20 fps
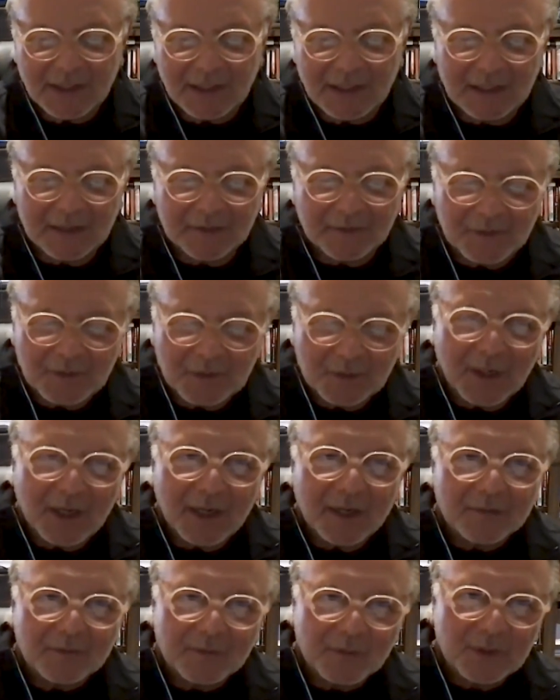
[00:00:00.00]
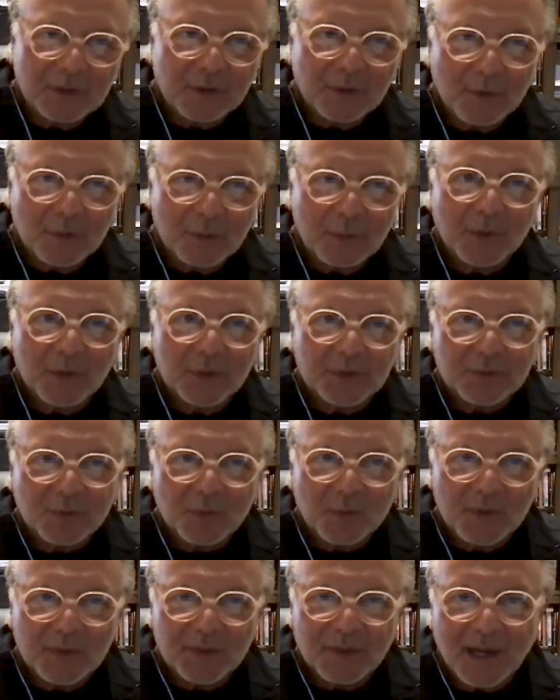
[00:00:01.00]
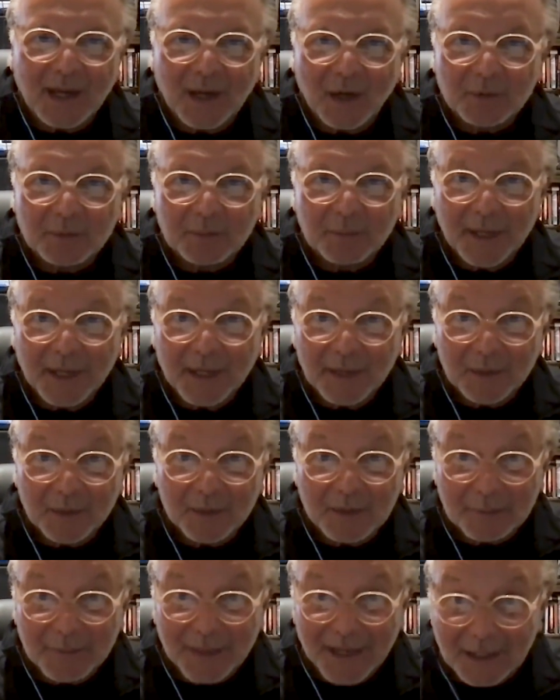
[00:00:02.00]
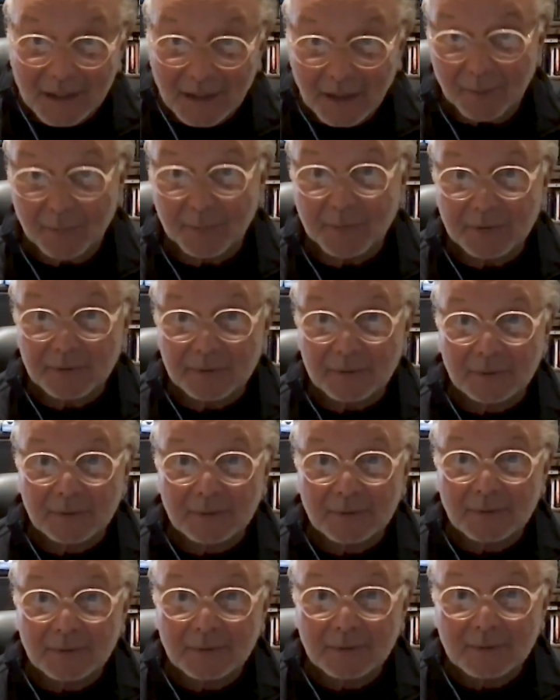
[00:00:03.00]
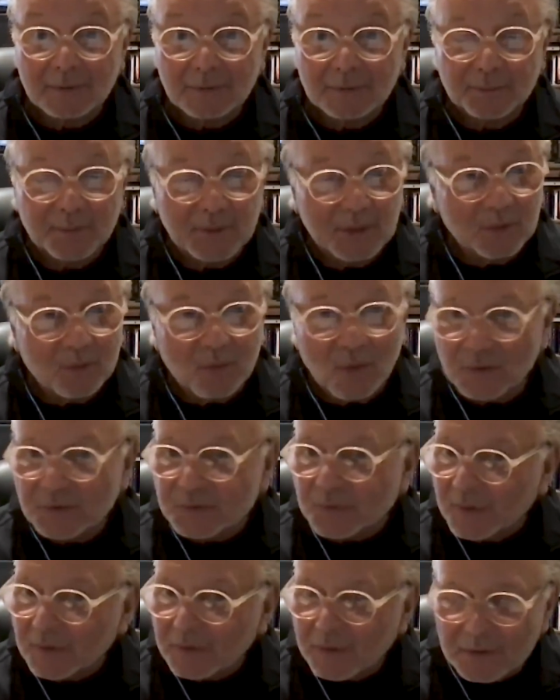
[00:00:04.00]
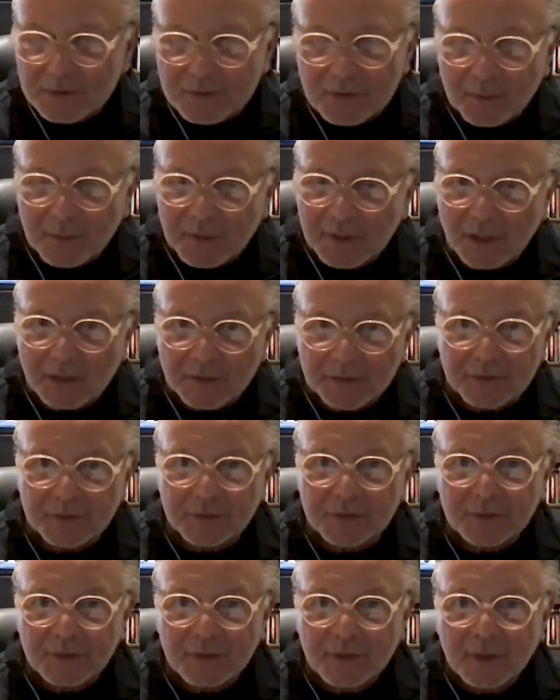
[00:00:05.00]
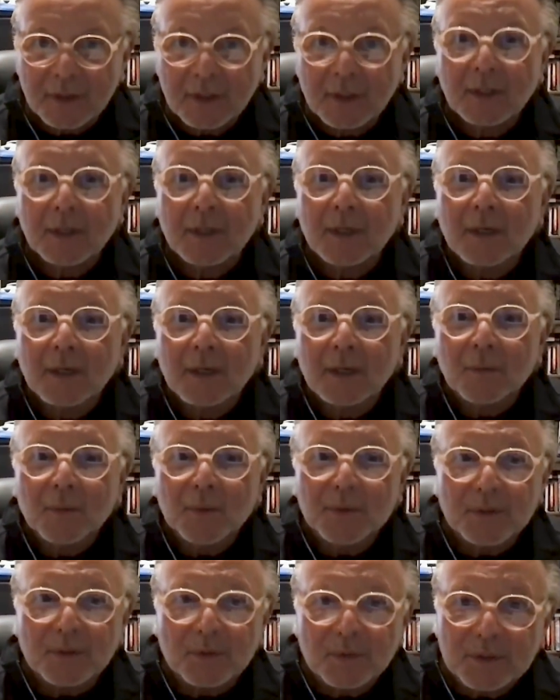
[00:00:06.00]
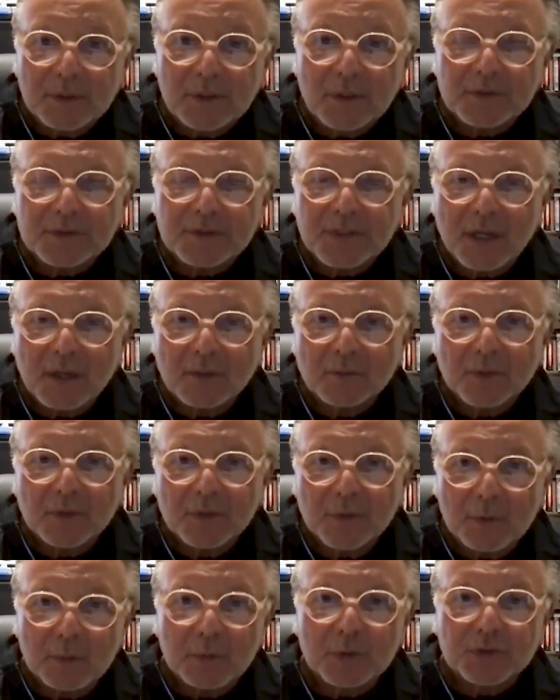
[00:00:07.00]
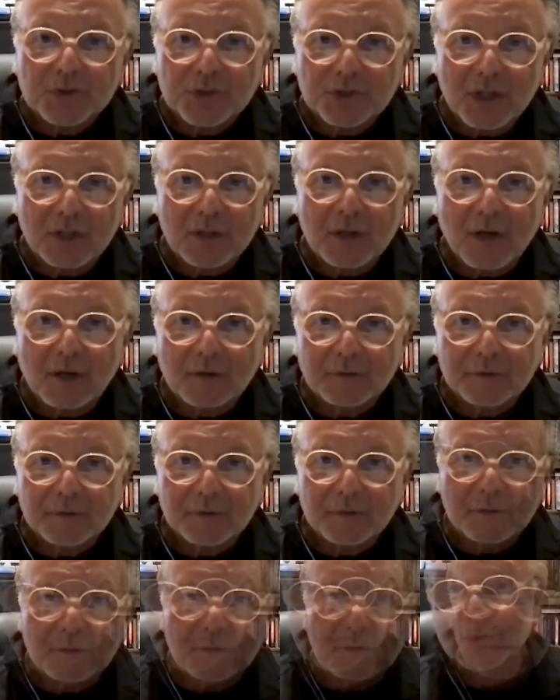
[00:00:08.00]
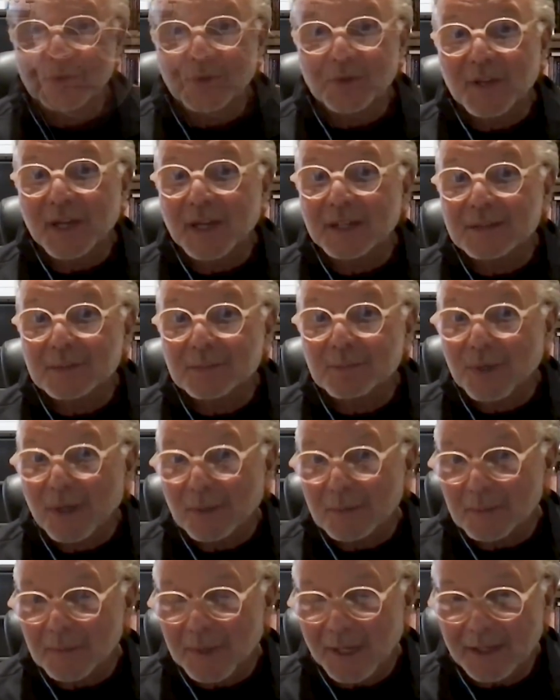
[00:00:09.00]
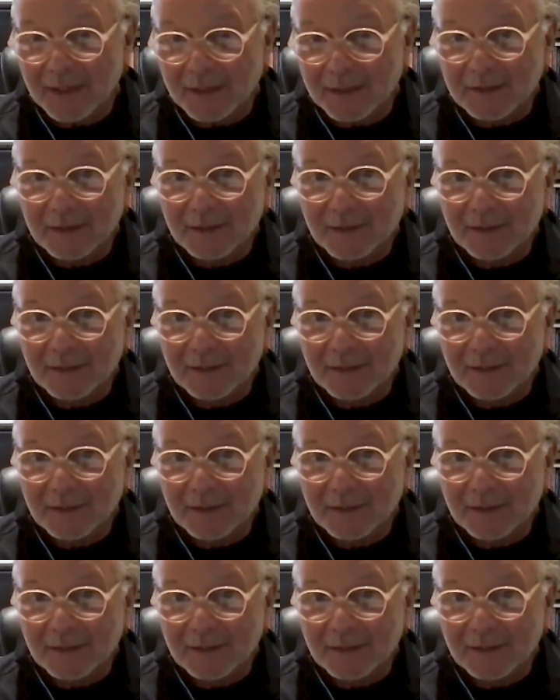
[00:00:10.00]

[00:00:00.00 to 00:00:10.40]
If you have renewables without battery backup, be it RoseWater or somebody else's, when the grid goes down, renewables shut off. So that's problematic.